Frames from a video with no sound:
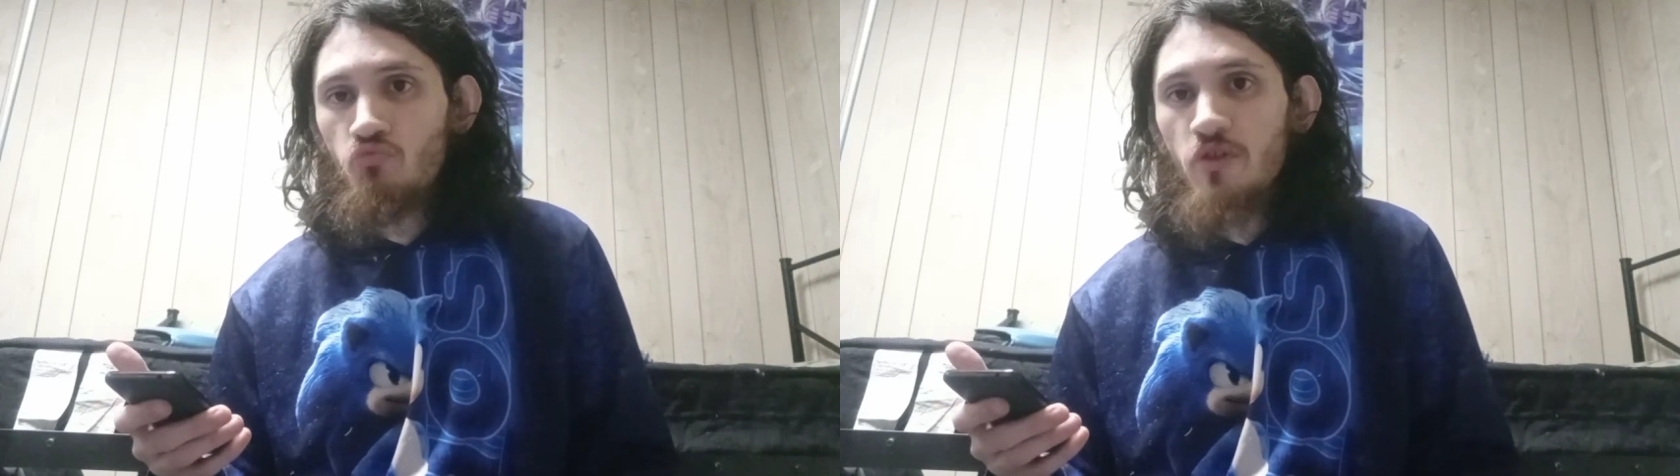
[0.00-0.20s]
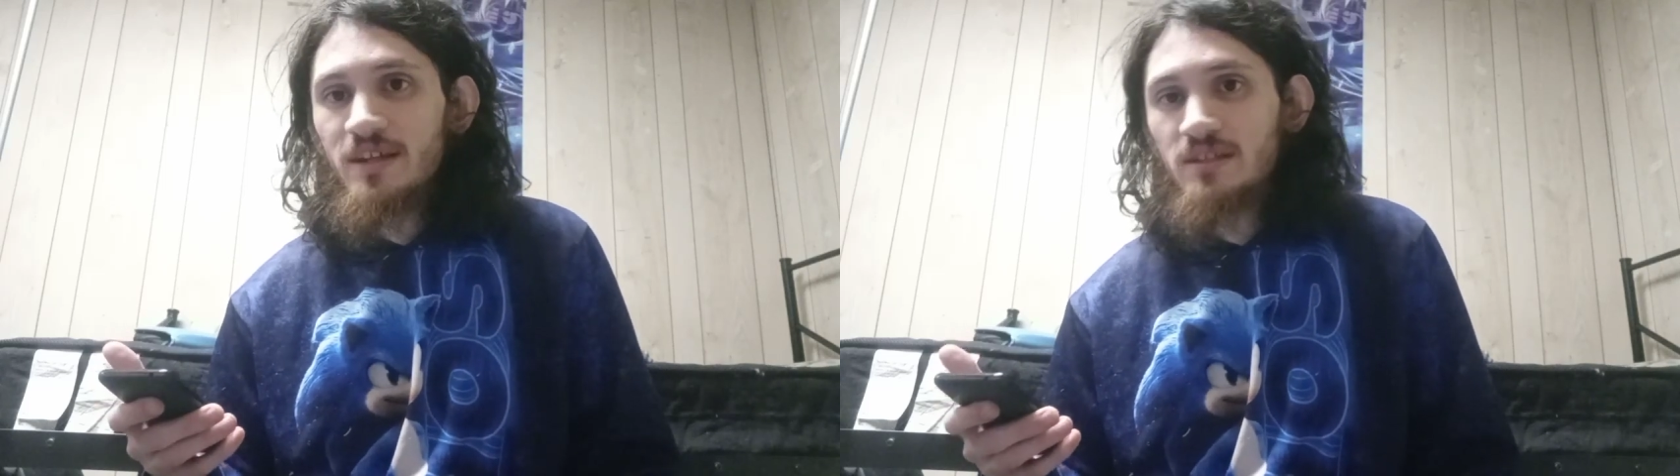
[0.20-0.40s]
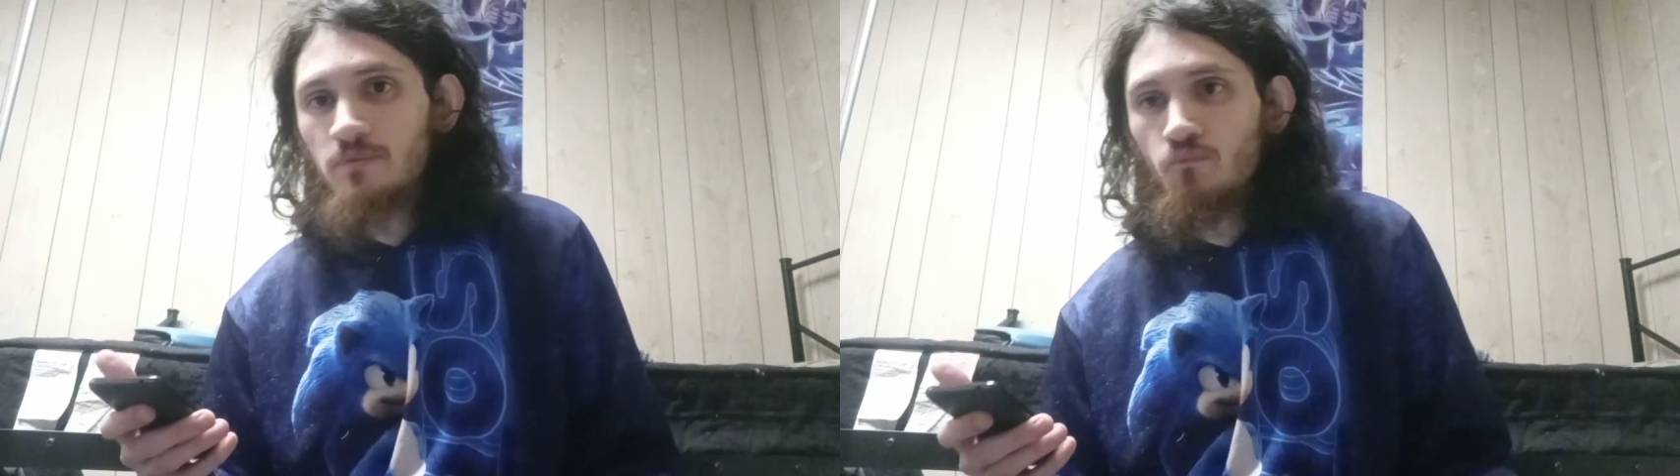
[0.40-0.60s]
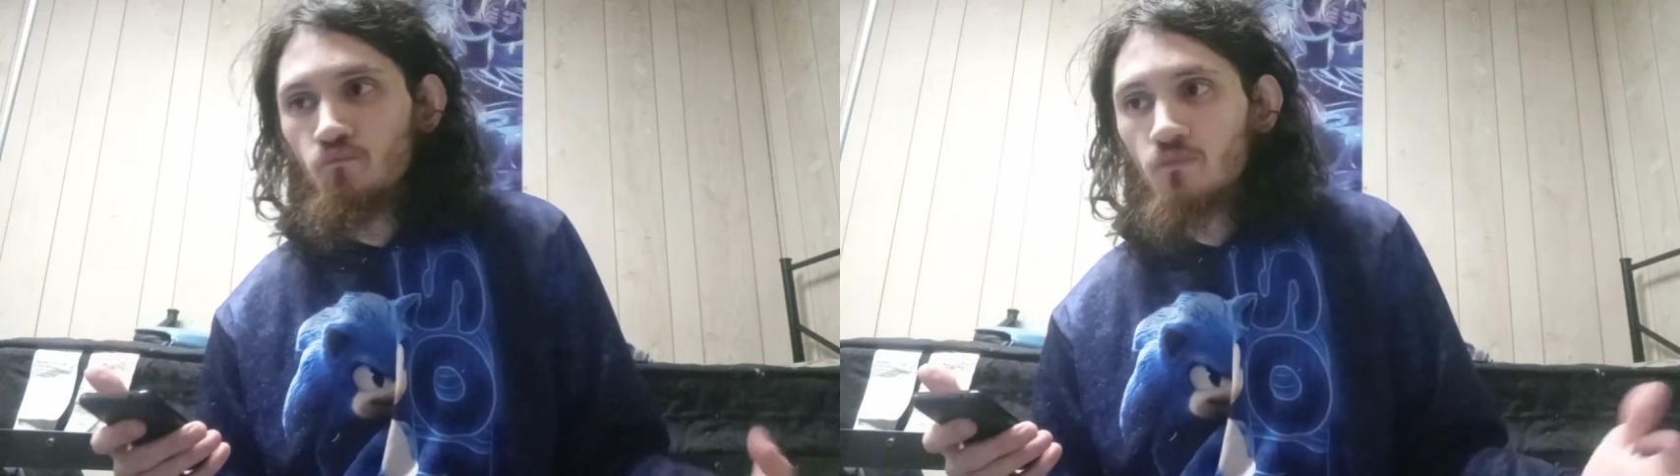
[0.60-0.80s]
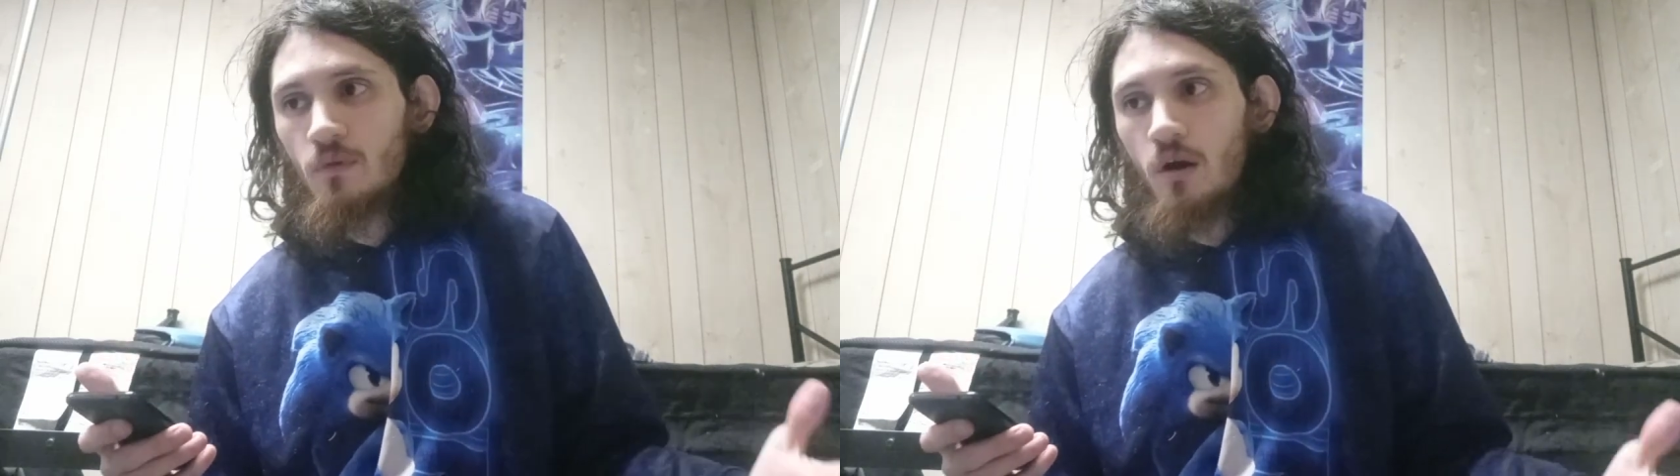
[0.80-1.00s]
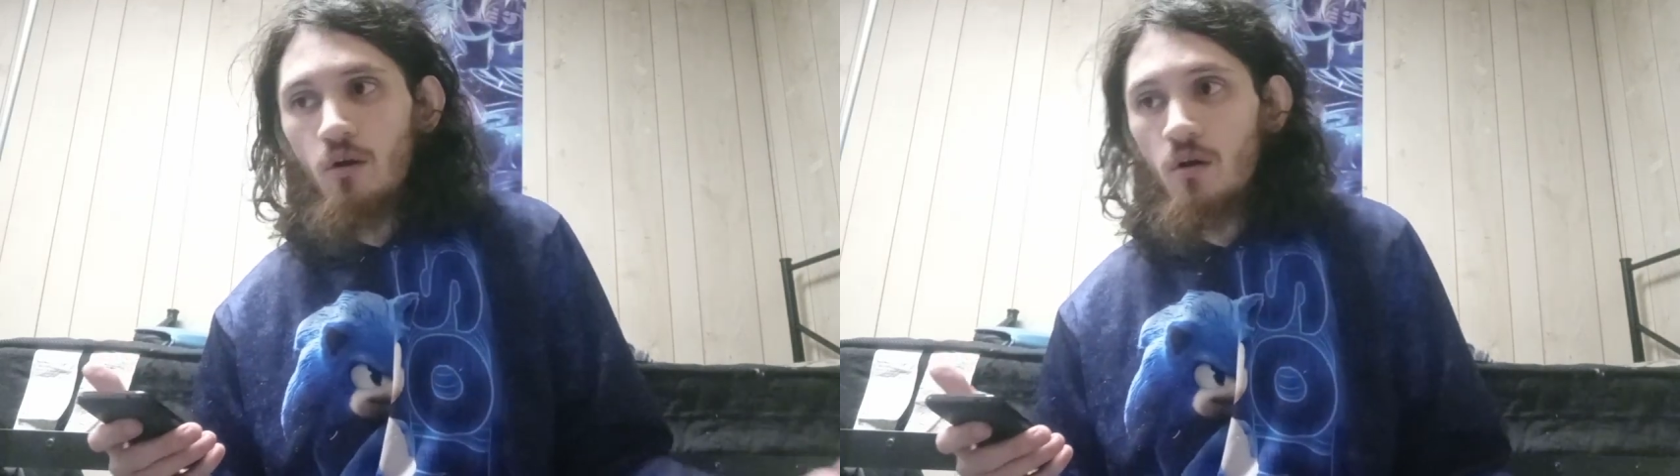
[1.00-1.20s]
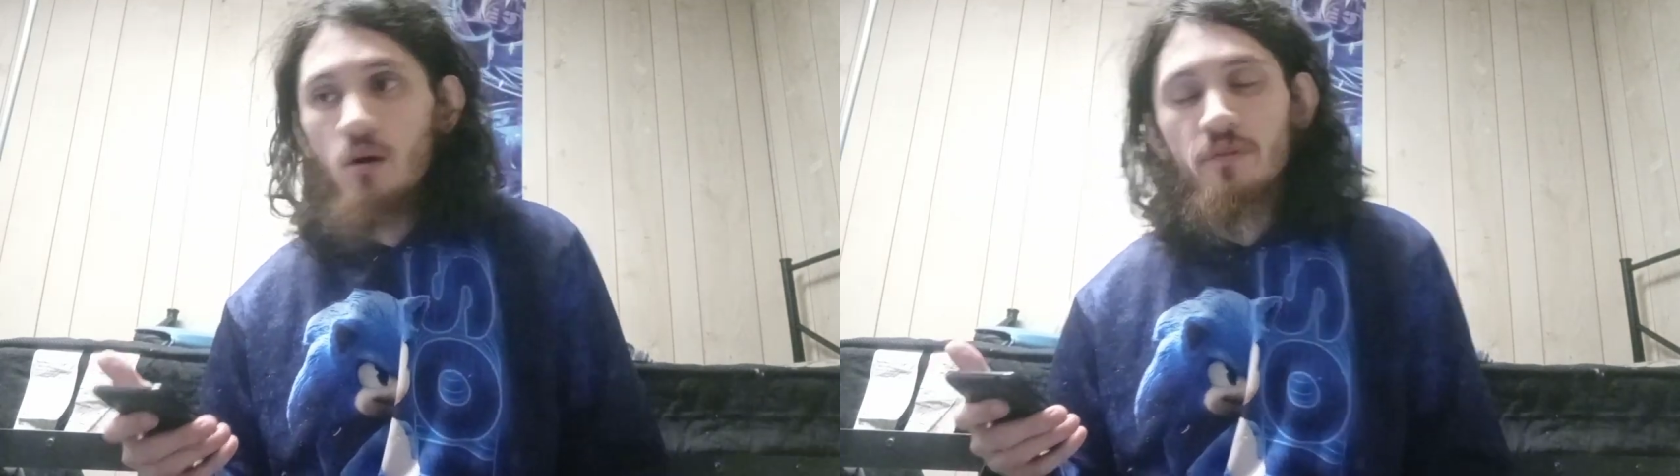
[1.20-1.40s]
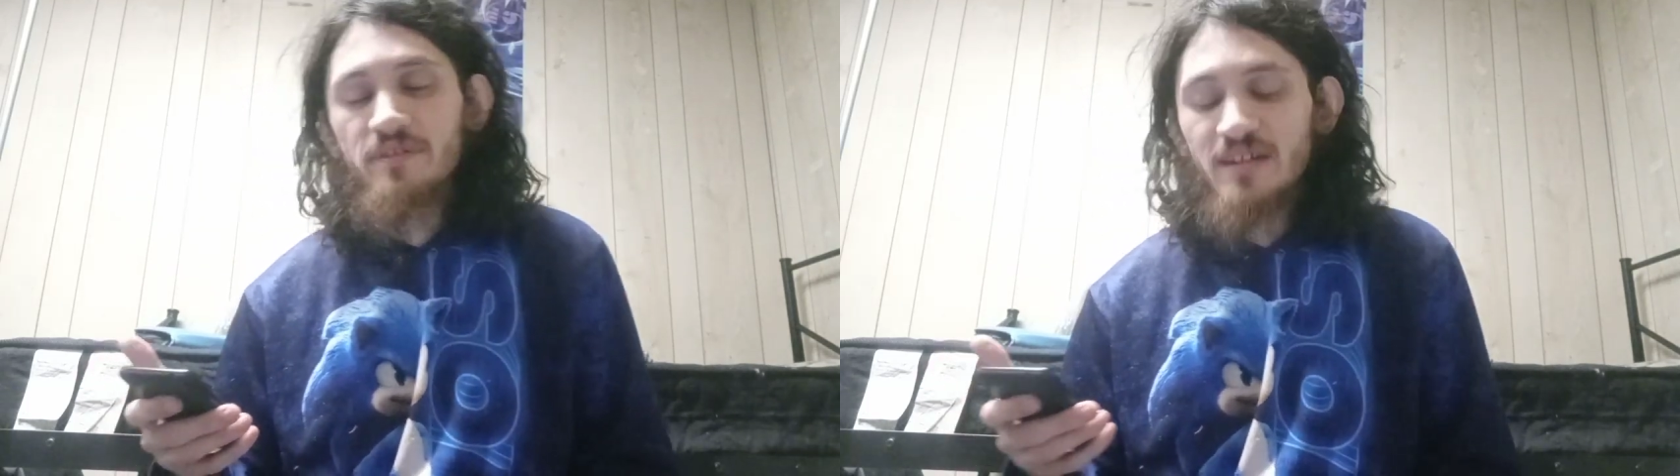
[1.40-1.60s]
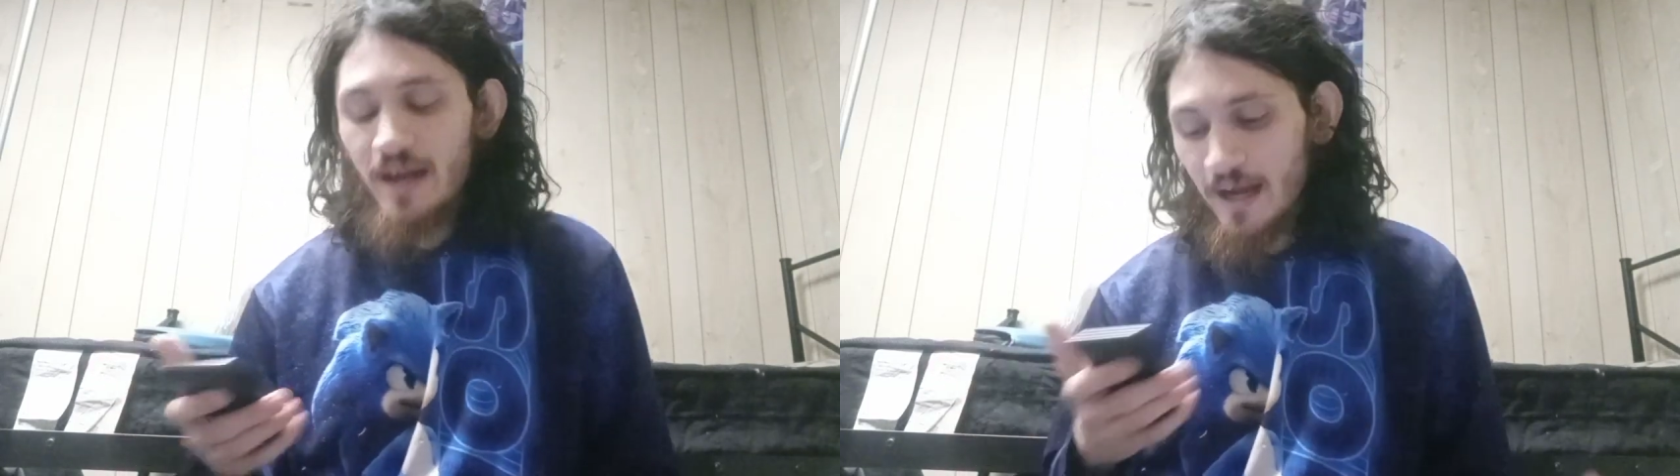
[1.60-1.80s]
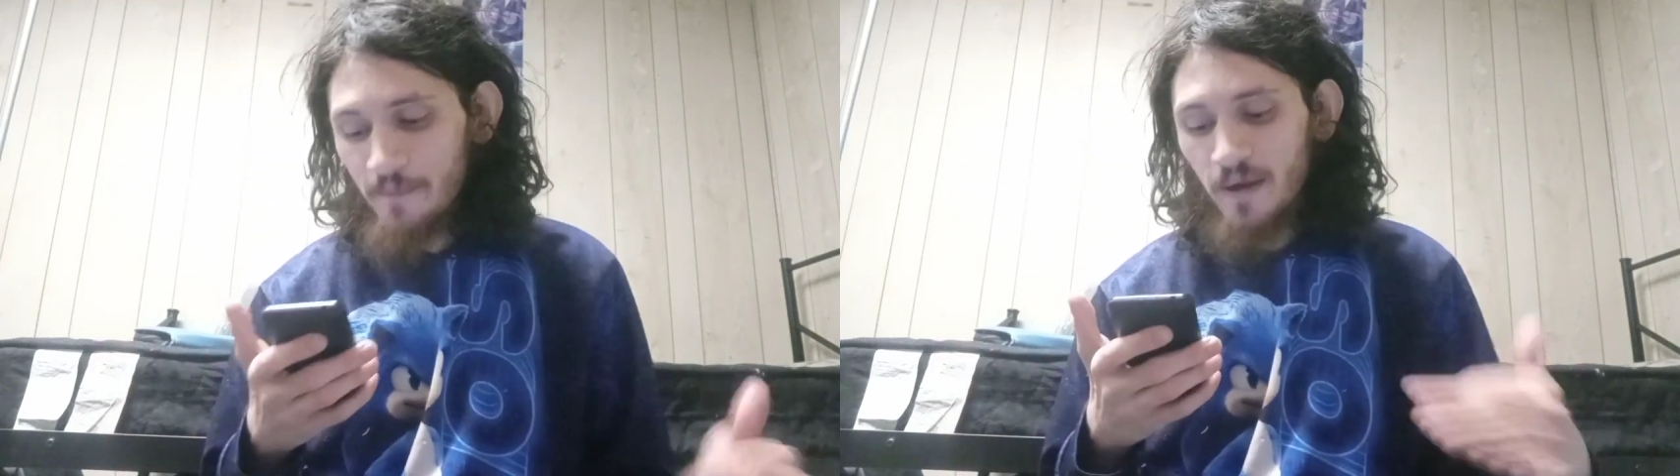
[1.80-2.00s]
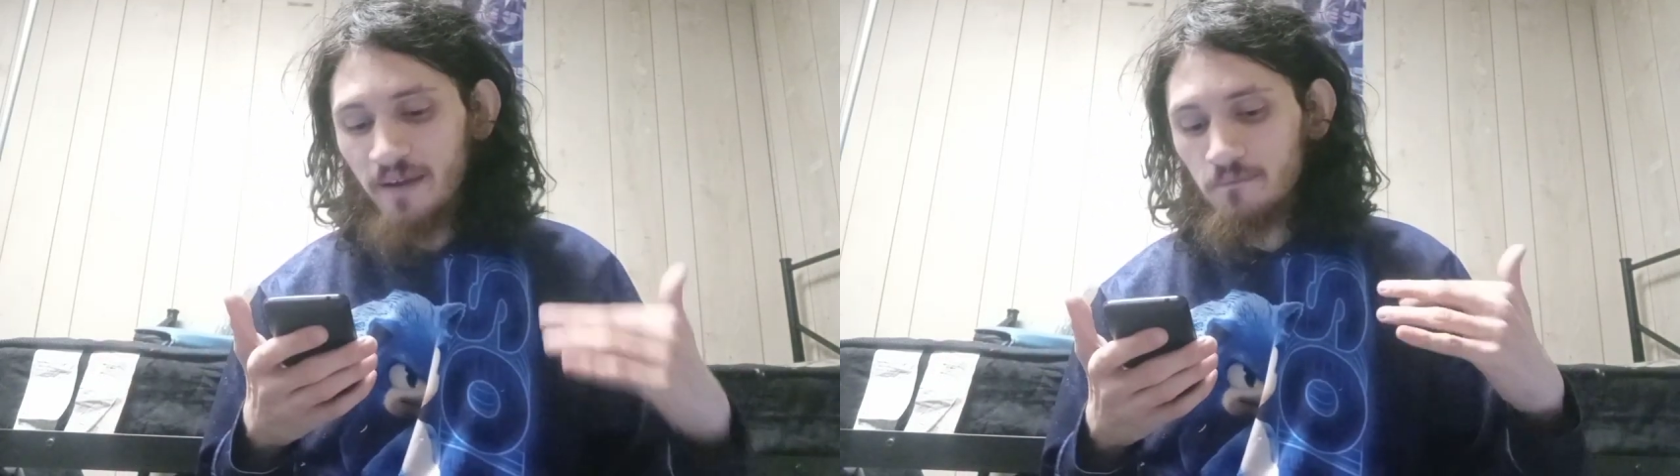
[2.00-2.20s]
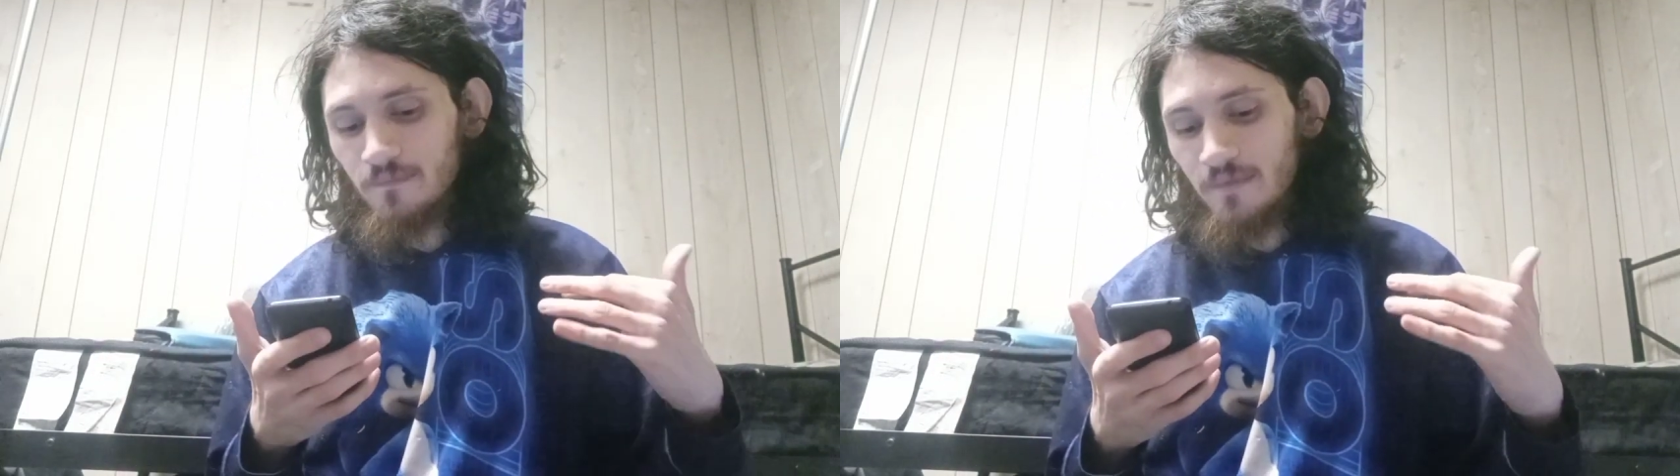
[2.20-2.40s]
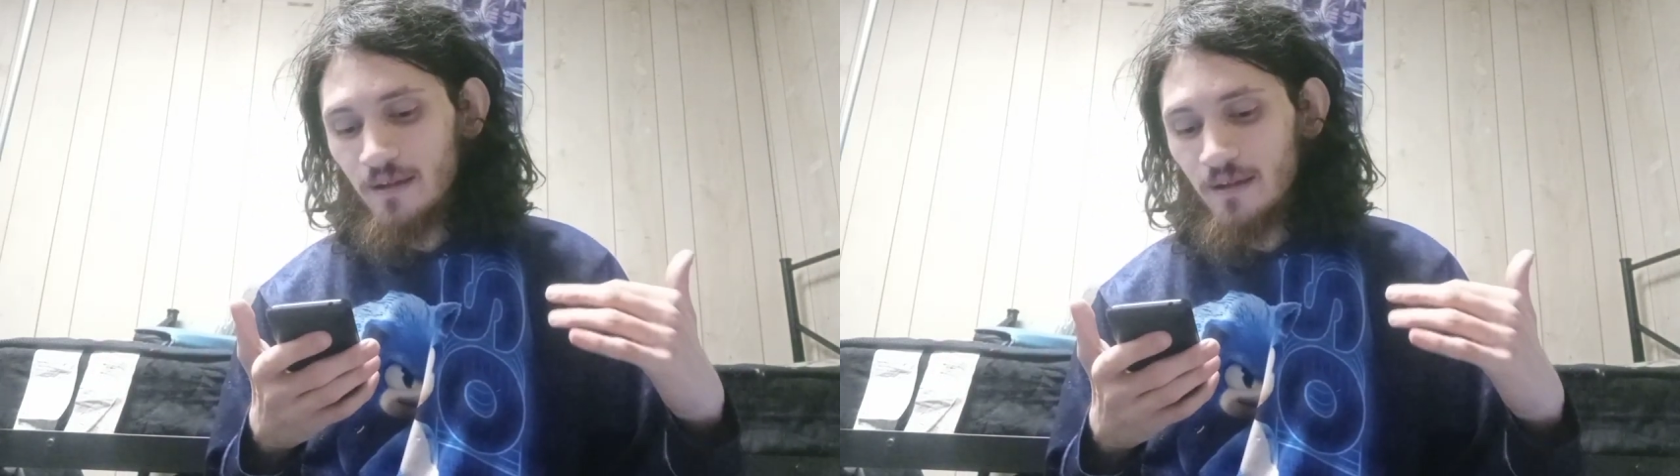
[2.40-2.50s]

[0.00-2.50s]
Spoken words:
this all the time, like,